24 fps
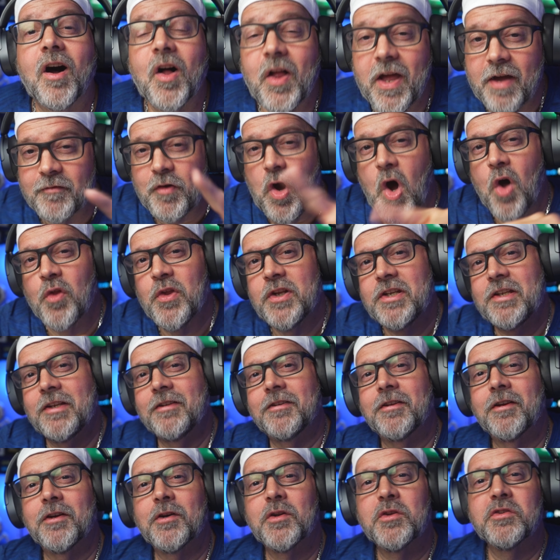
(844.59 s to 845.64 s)
I'll have all the
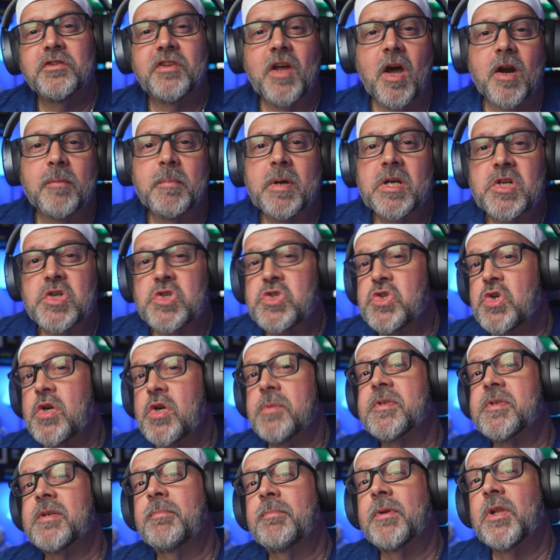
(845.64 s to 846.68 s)
details down in my
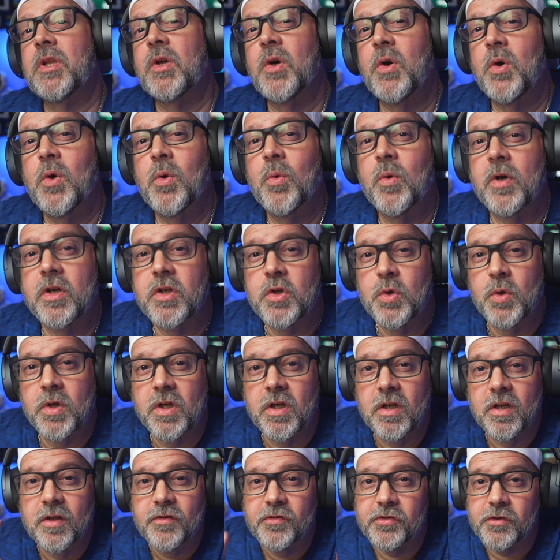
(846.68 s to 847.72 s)
description below where you
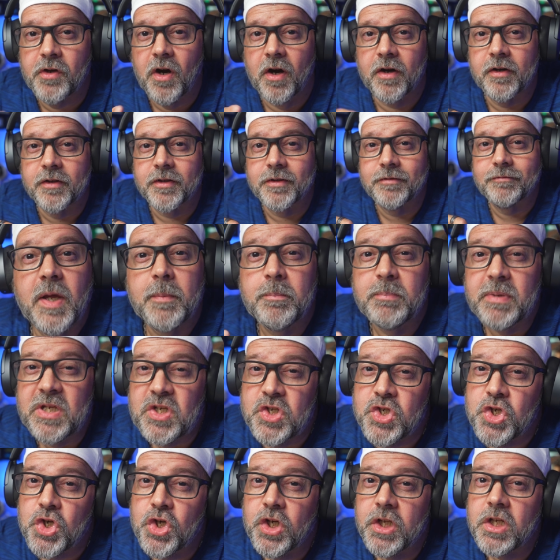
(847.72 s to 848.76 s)
can get started, and be
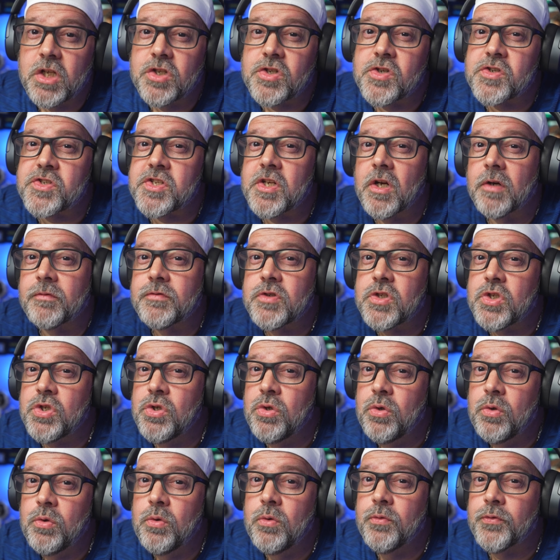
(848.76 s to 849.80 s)
sure to get yourself
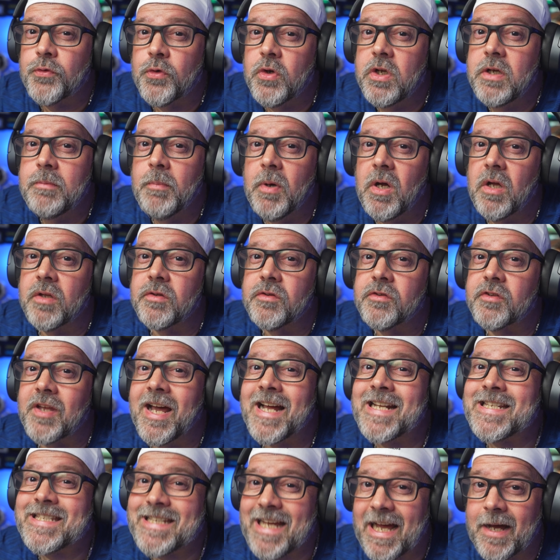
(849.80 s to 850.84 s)
two free months
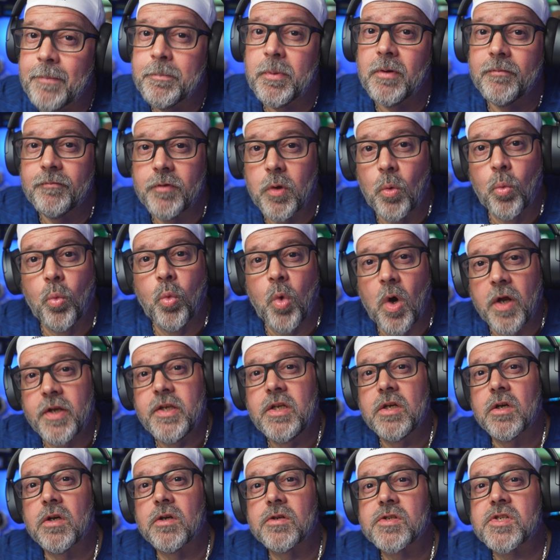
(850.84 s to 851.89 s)
on top of the one
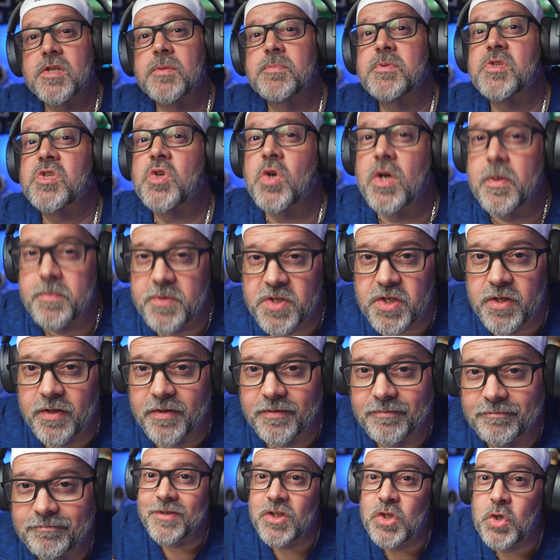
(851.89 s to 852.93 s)
year
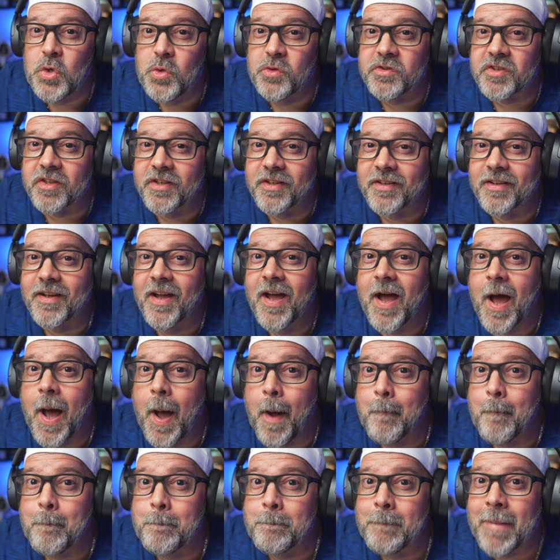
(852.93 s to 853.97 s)
subscription using
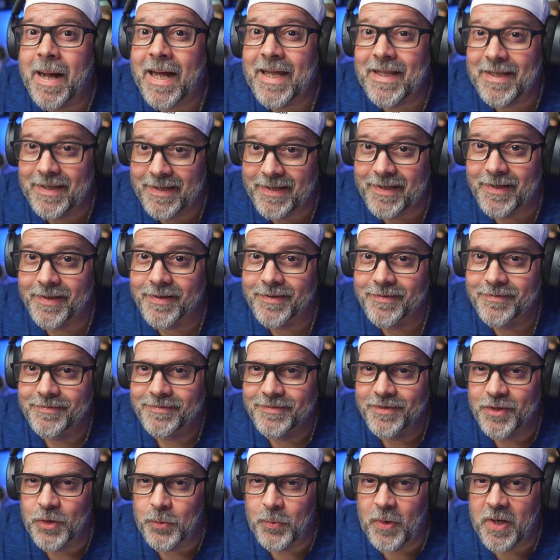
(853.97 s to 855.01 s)
my link.
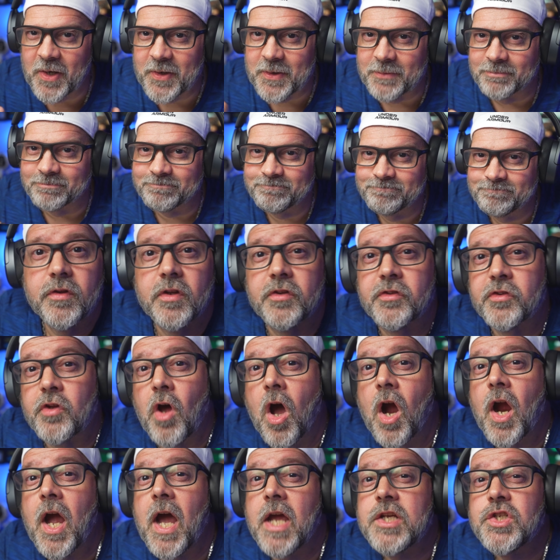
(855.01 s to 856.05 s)
You're welcome. The
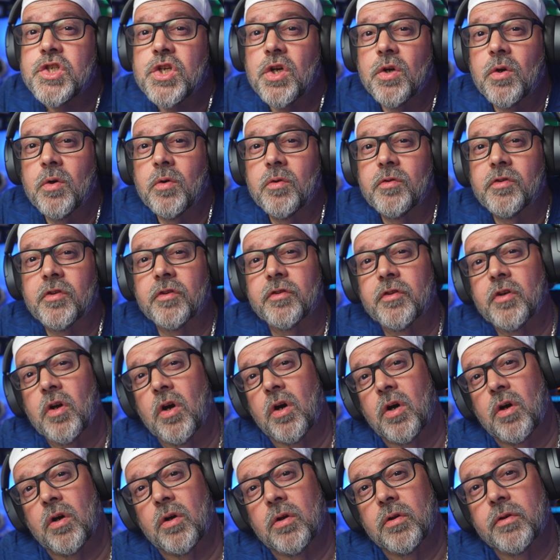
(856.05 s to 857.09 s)
song I chose is
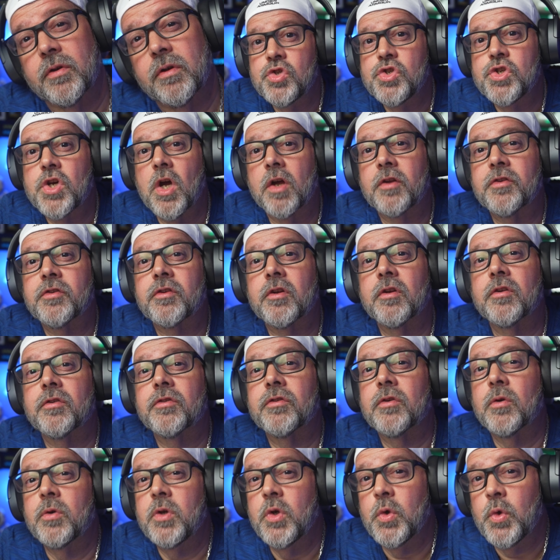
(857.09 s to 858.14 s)
called Just
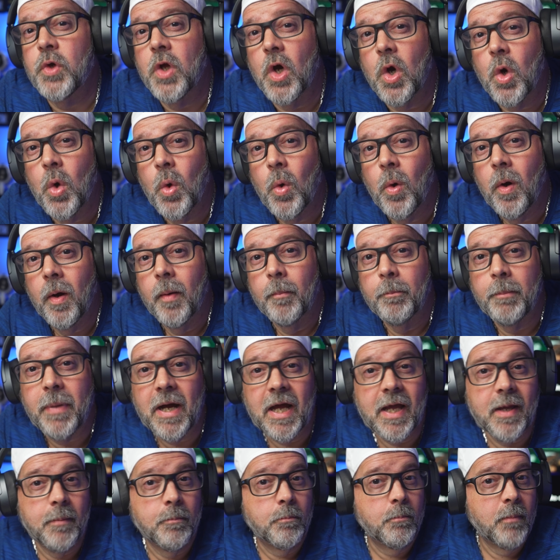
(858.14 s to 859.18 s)
So You Know
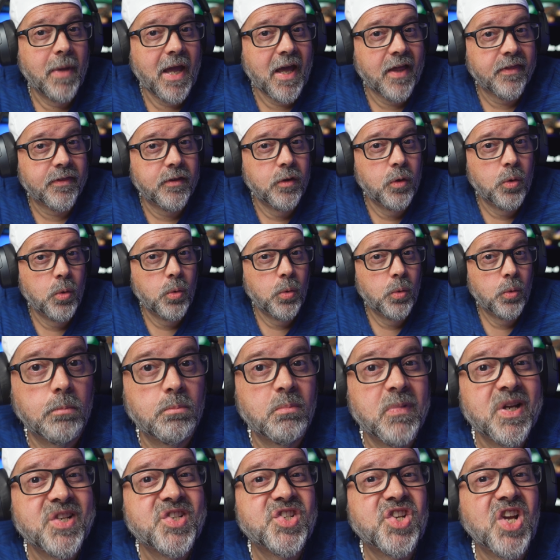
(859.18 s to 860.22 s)
by Matthew
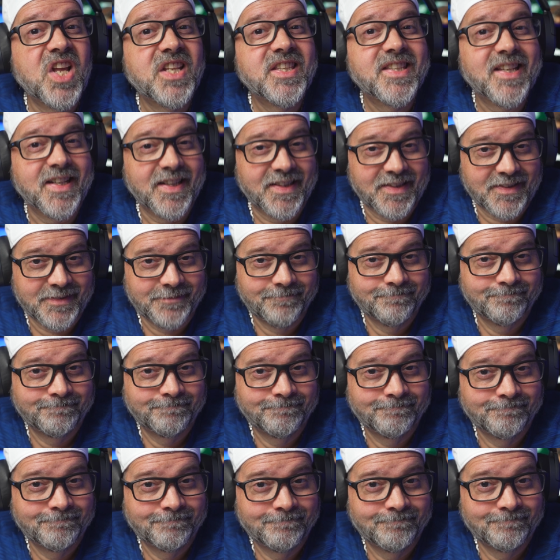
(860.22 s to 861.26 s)
Magenta.
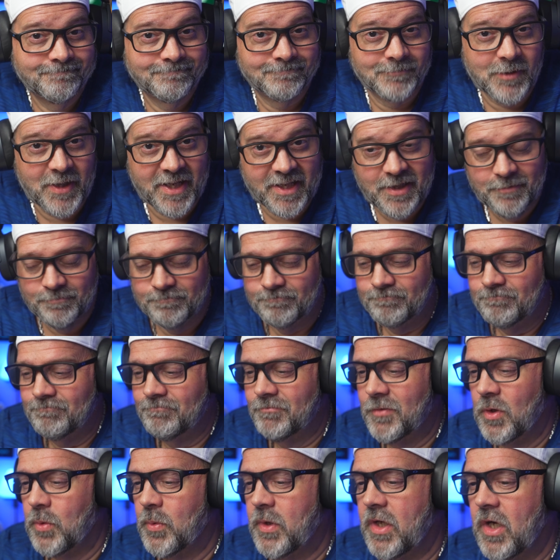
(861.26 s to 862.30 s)
Ready?
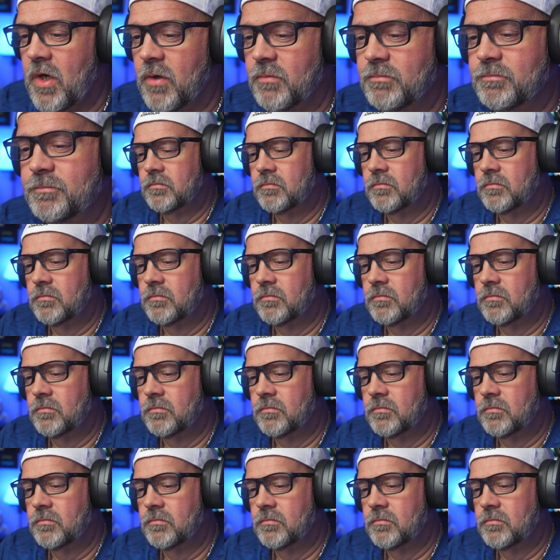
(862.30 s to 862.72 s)
Here we go.